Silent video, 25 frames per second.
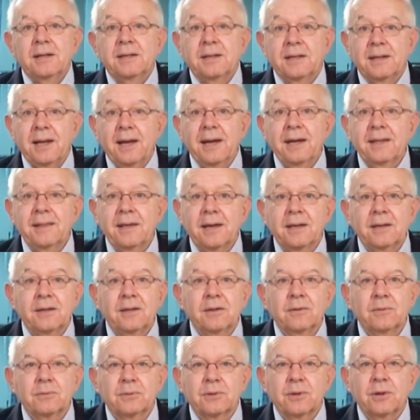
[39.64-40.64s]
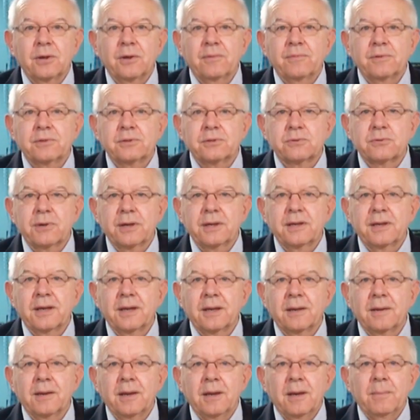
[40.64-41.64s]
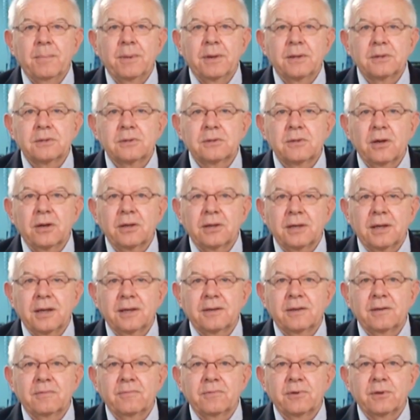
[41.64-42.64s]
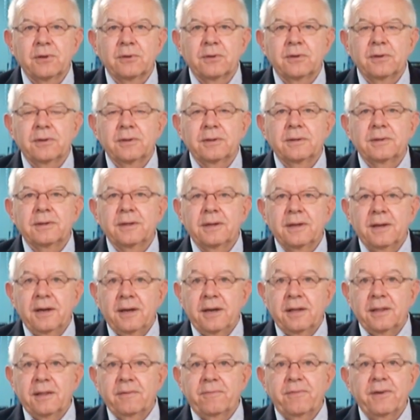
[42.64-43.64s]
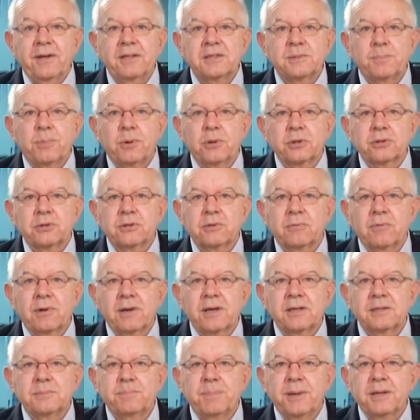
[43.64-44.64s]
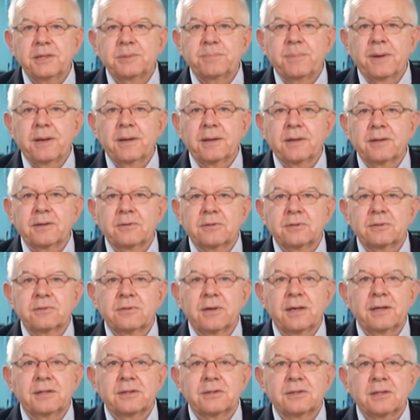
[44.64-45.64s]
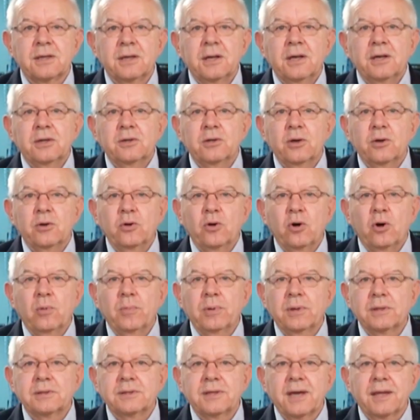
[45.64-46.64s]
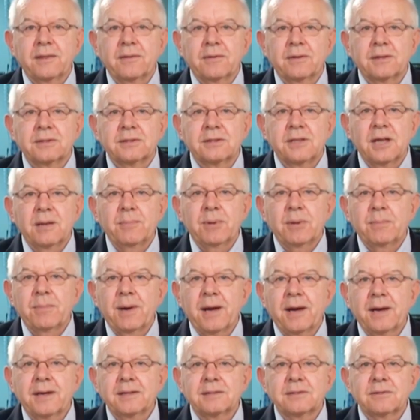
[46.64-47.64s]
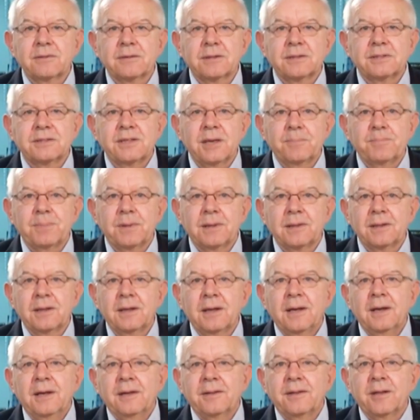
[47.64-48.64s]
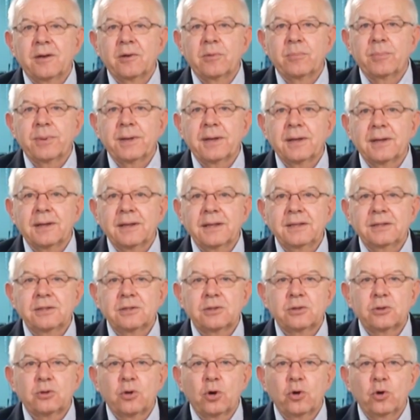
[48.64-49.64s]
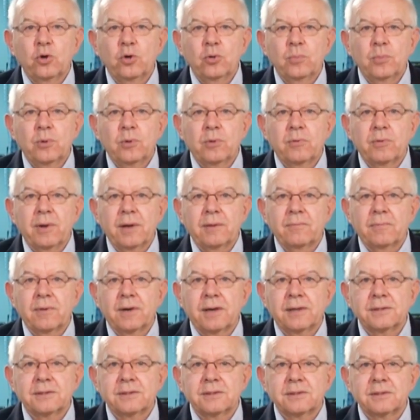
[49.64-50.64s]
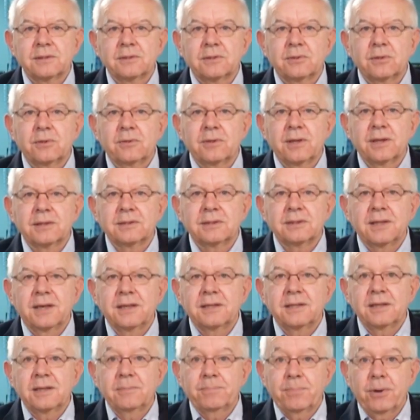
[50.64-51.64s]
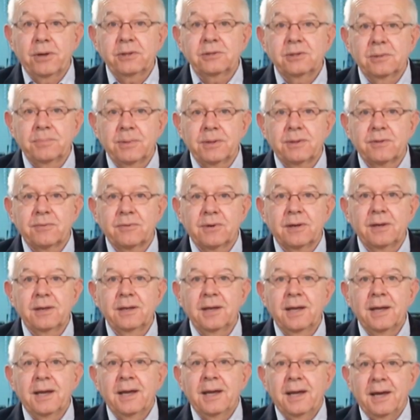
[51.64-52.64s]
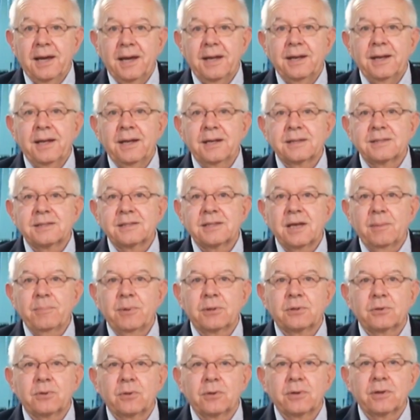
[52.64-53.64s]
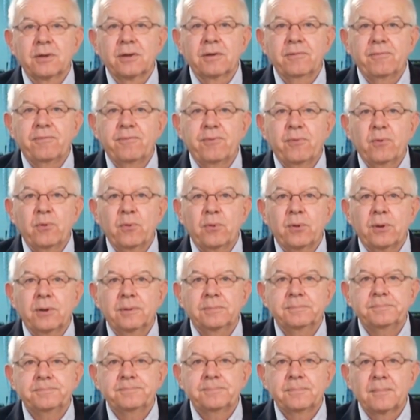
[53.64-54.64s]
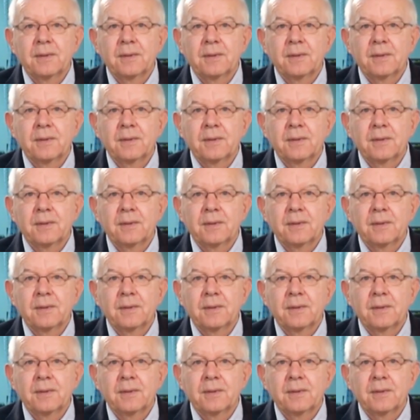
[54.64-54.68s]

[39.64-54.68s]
Today, that yield curve is shrinking, but is not yet inverted. The Fed's push to raise benchmark interest rates to normal is gathering steam, and markets are accepting that there'll be at least two more rate rises in 2018, possibly three, and now some are talking of four.